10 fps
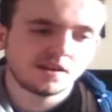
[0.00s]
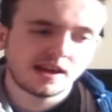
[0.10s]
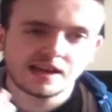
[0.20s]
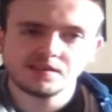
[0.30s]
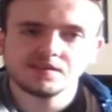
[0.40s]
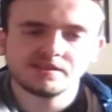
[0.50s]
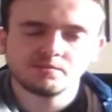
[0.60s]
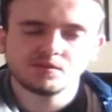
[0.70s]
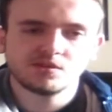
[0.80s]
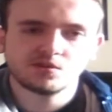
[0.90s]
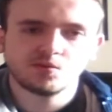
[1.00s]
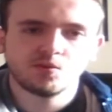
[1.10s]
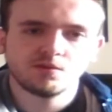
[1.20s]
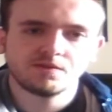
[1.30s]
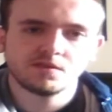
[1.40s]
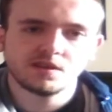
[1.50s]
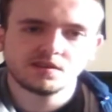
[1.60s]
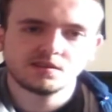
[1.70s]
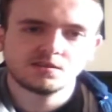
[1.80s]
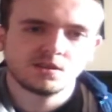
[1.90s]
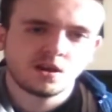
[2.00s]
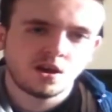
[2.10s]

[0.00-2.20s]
Hans Zimmer's score for this.